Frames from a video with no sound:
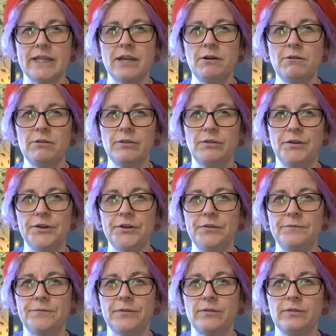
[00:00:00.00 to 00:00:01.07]
They are
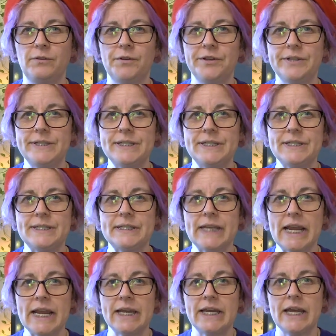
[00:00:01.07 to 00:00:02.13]
loyal for loyalty's
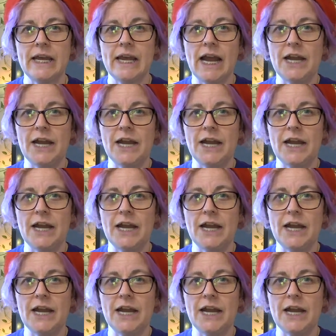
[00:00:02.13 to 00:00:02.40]
sake.